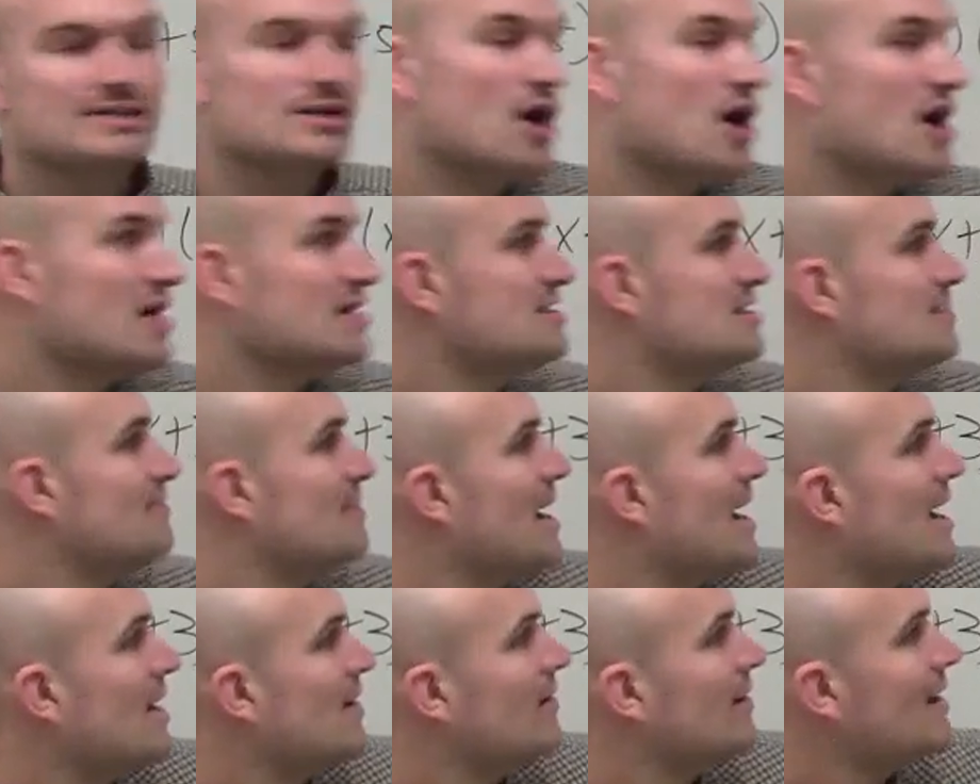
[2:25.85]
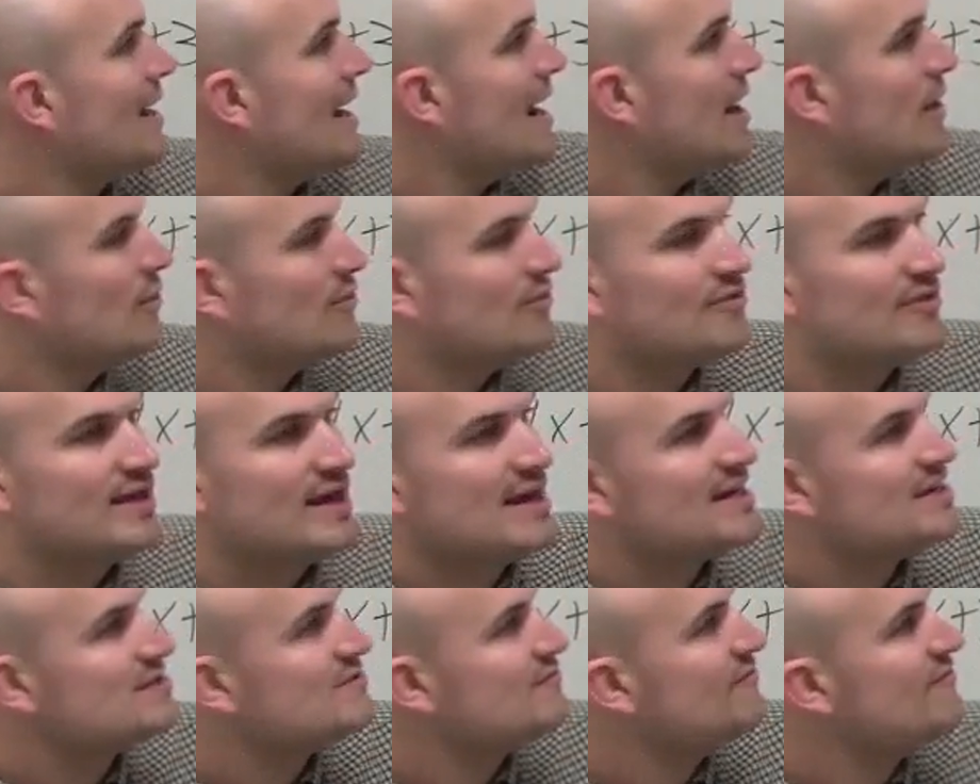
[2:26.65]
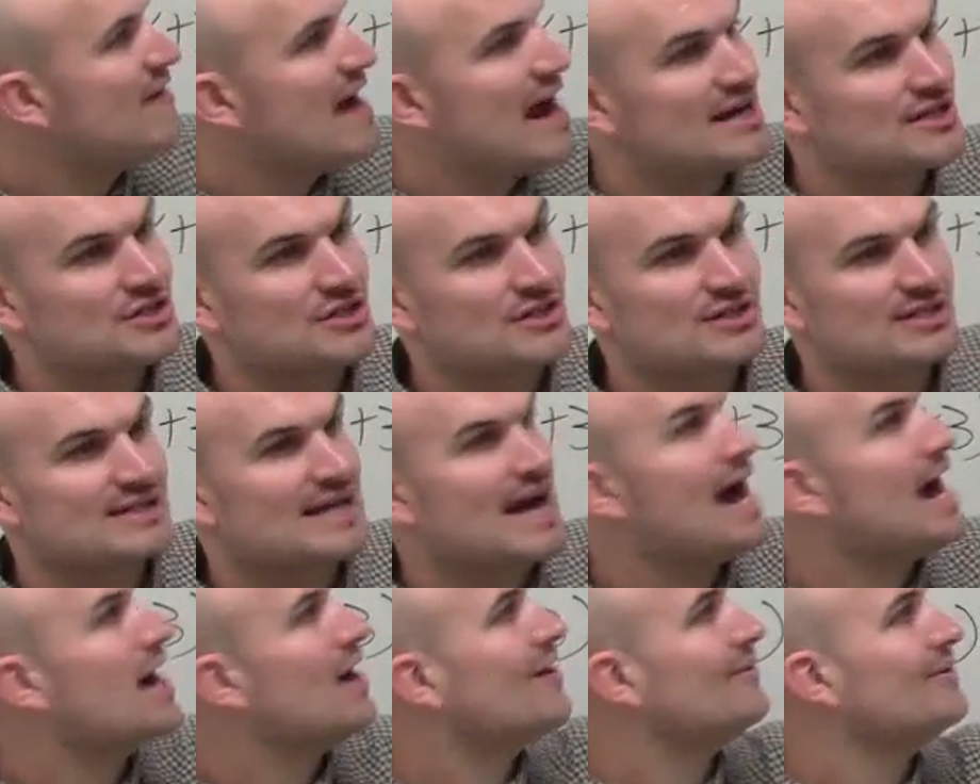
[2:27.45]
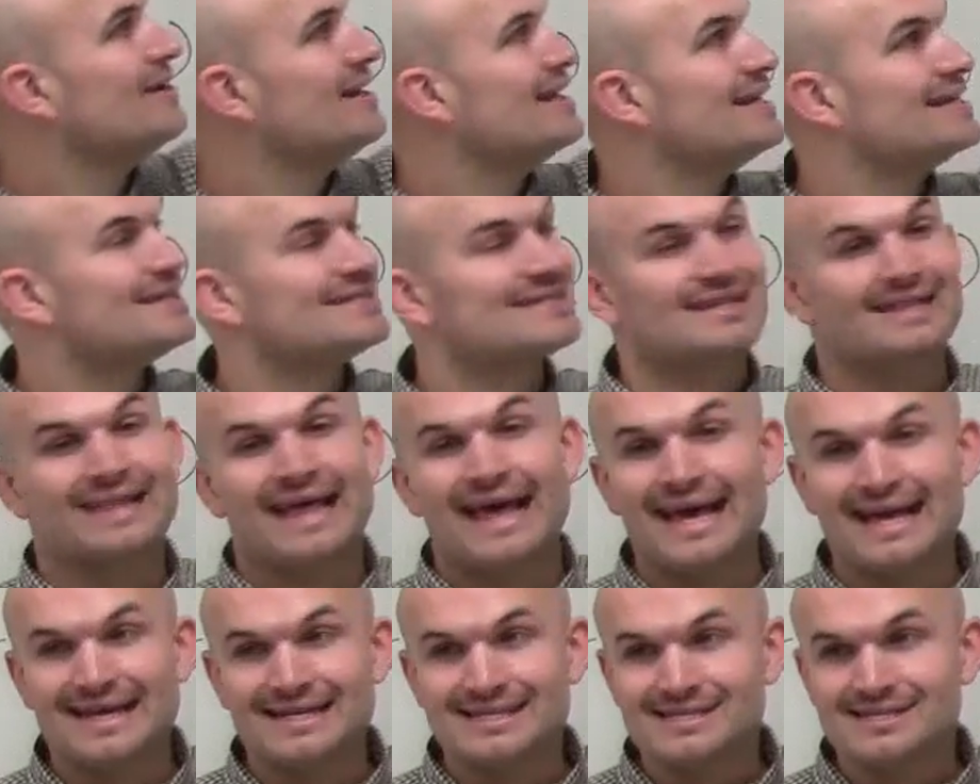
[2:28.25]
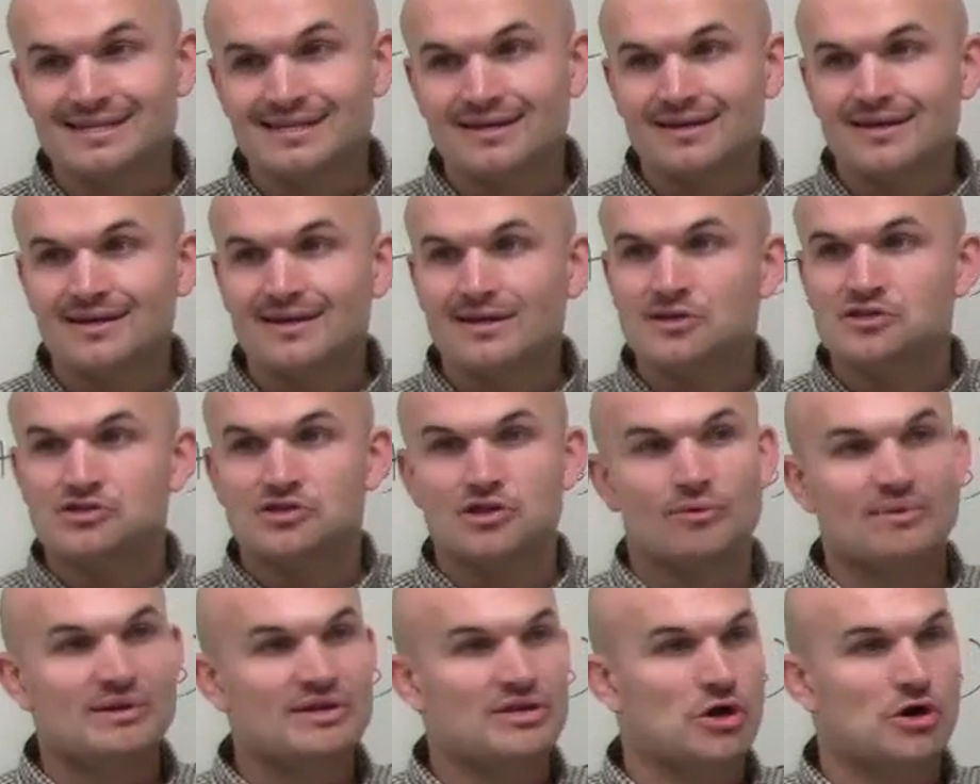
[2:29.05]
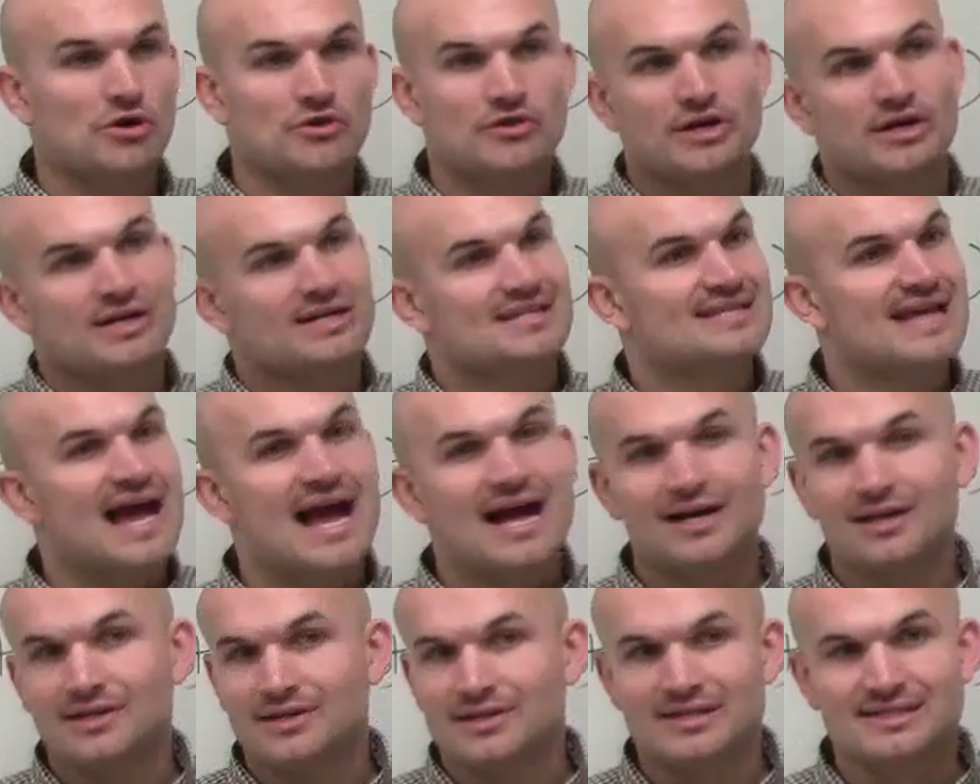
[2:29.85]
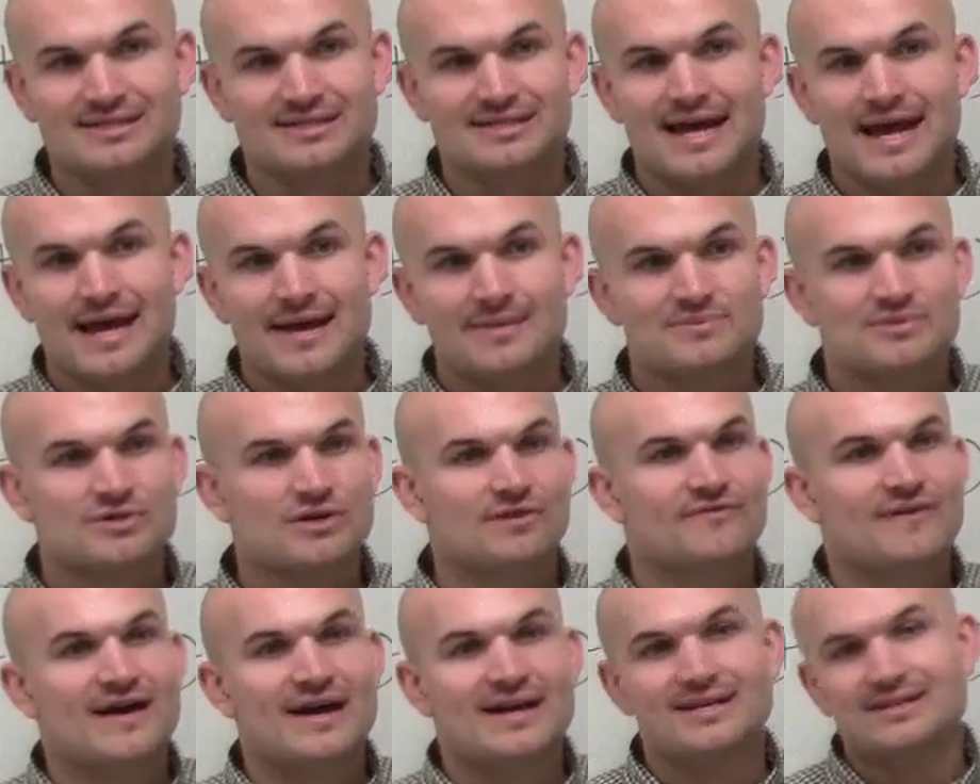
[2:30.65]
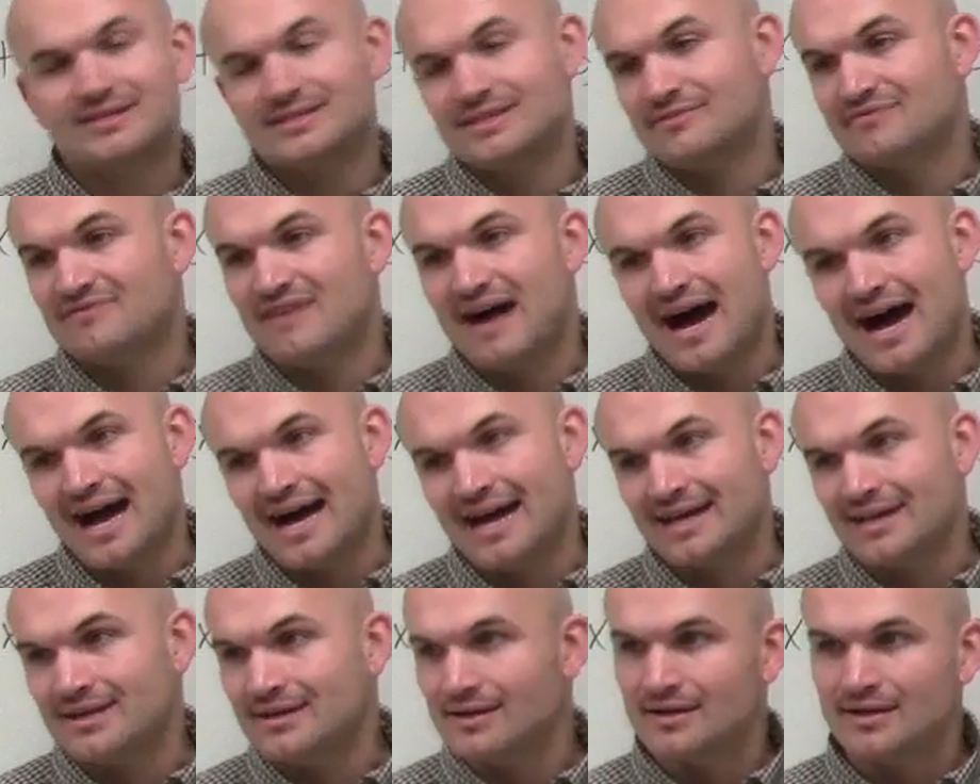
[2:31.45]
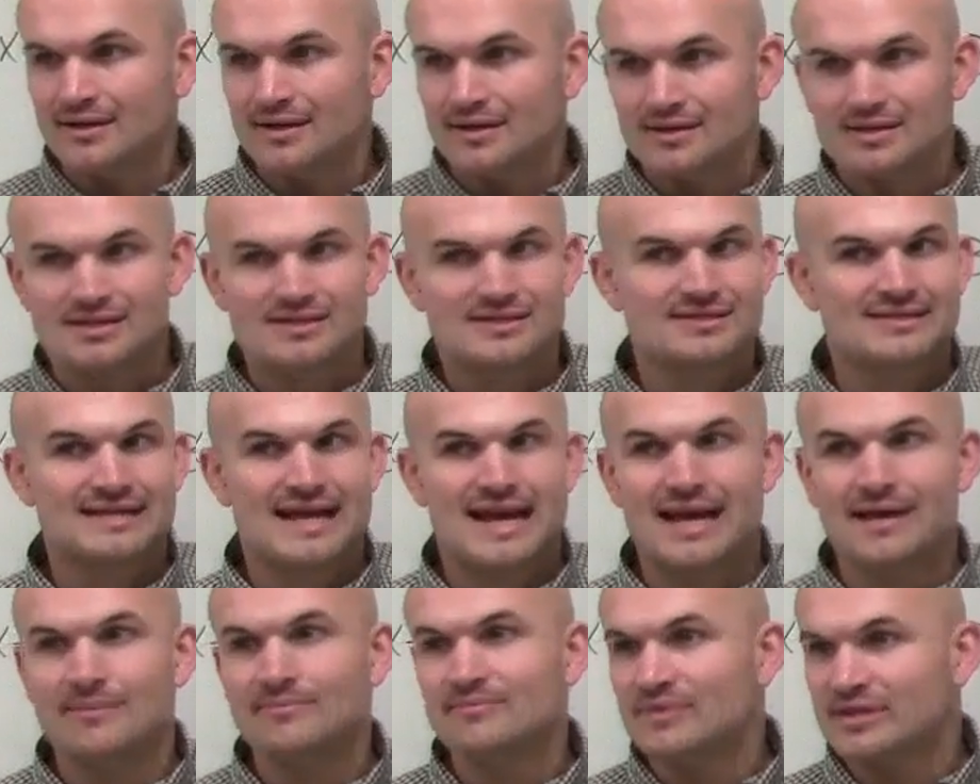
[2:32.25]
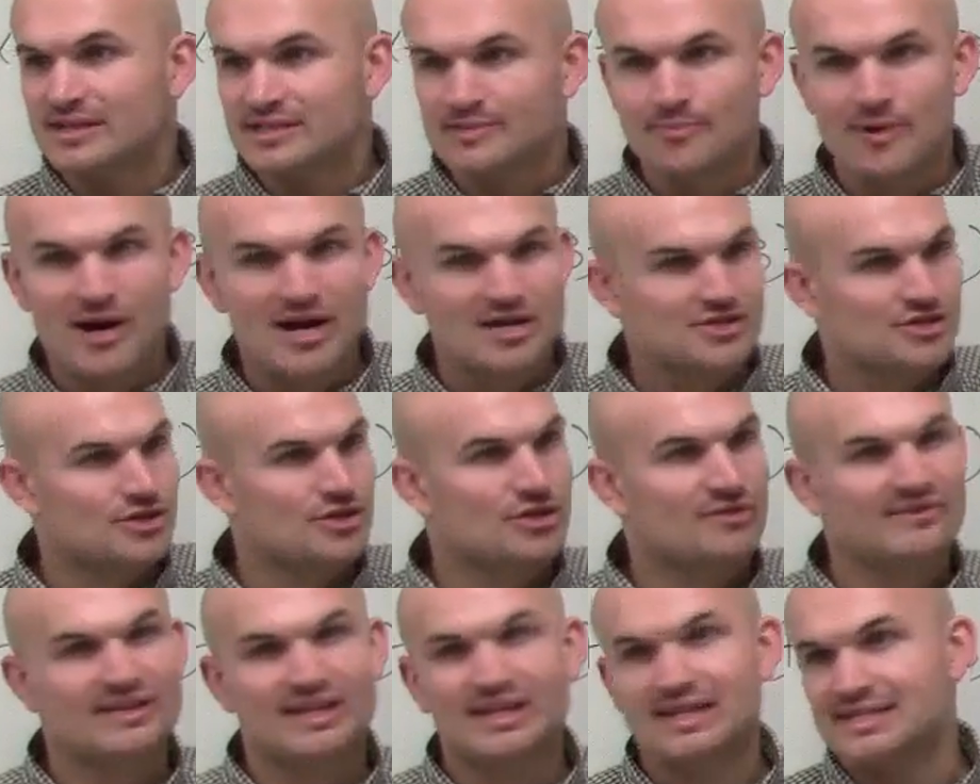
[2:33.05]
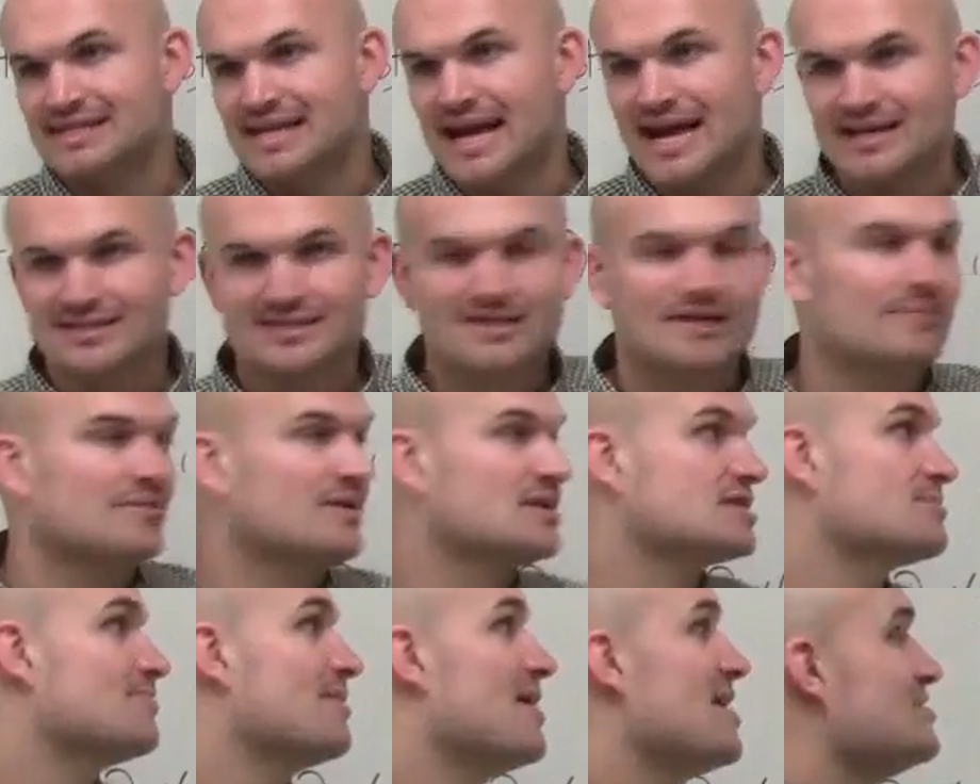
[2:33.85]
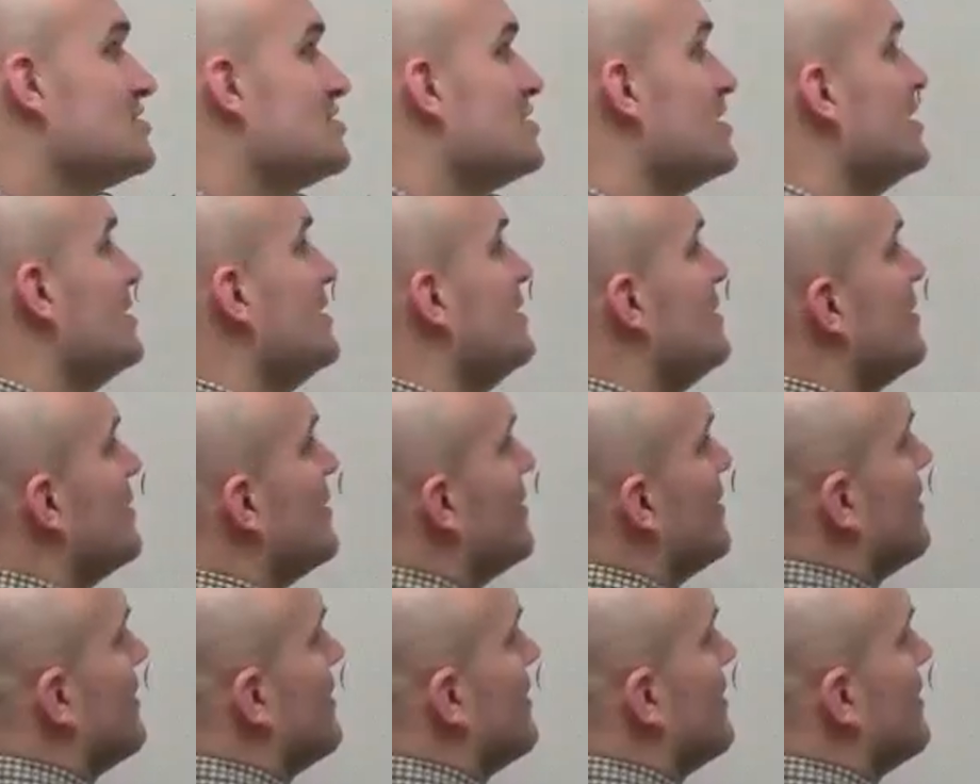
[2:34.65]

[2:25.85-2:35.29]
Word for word: talked about how this factored down is this. So we know they're exactly the same. So if I divide the same expression over the exact same expression,